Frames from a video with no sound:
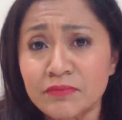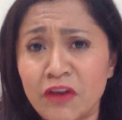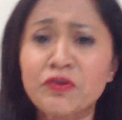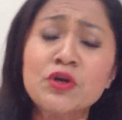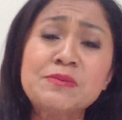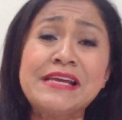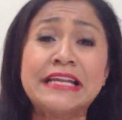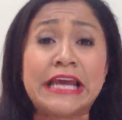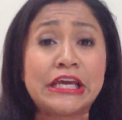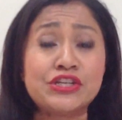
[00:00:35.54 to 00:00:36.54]
Of course,
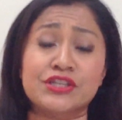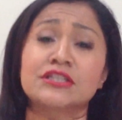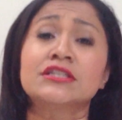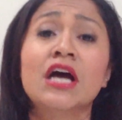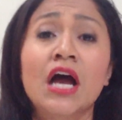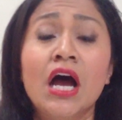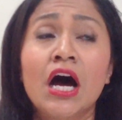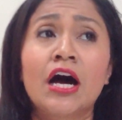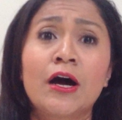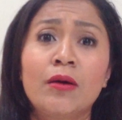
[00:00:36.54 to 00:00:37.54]
being an Asian,
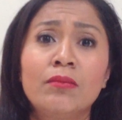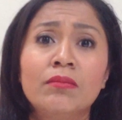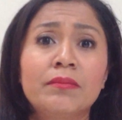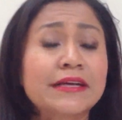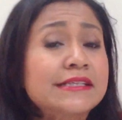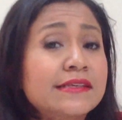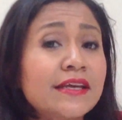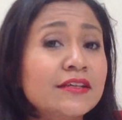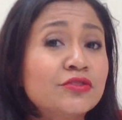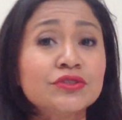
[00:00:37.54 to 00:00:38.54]
my
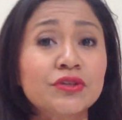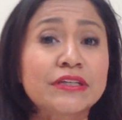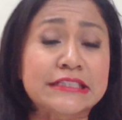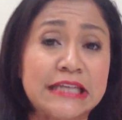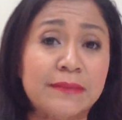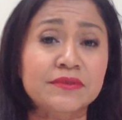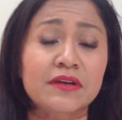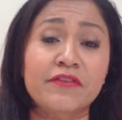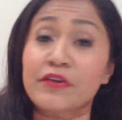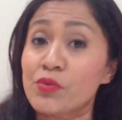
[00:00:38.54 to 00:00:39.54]
skin could not adapt
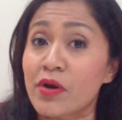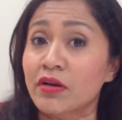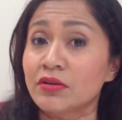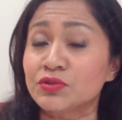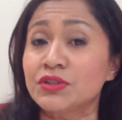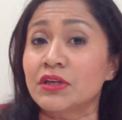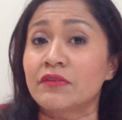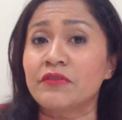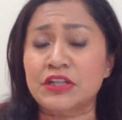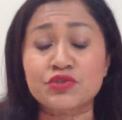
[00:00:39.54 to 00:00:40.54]
very well to
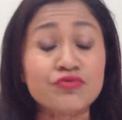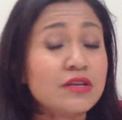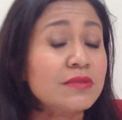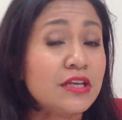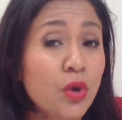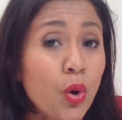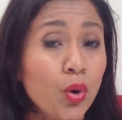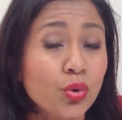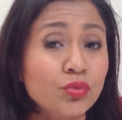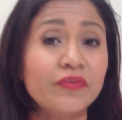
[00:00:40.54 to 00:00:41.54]
the extremely
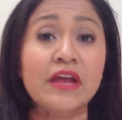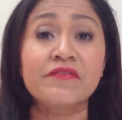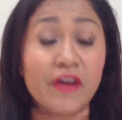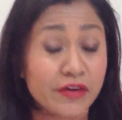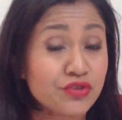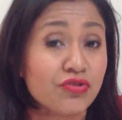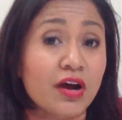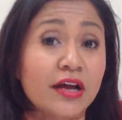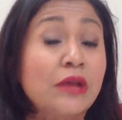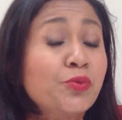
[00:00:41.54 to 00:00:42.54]
cold and very
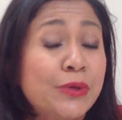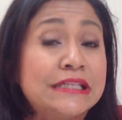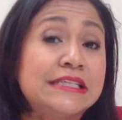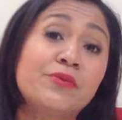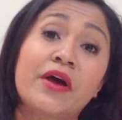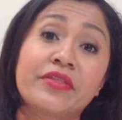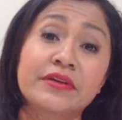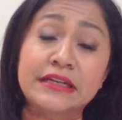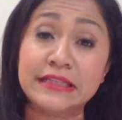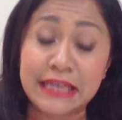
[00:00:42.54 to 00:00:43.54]
dry and windy weather
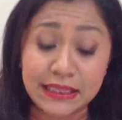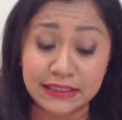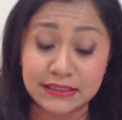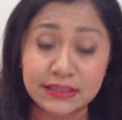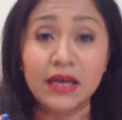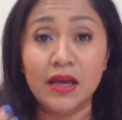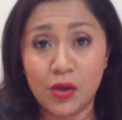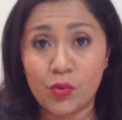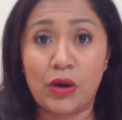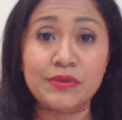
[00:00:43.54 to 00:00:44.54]
in the Netherlands
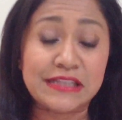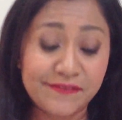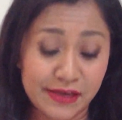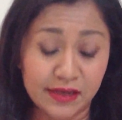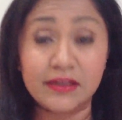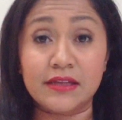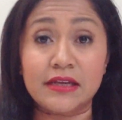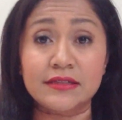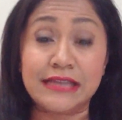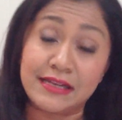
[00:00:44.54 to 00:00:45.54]
where I was living
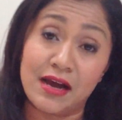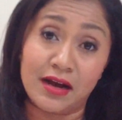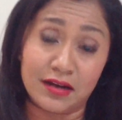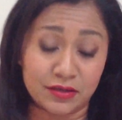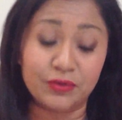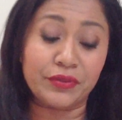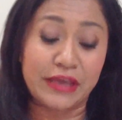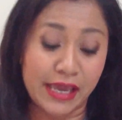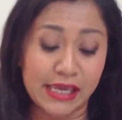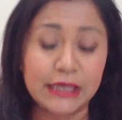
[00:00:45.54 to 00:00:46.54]
in Den Haag or The
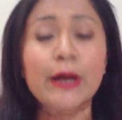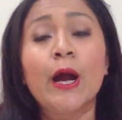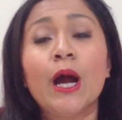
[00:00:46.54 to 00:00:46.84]
Hague.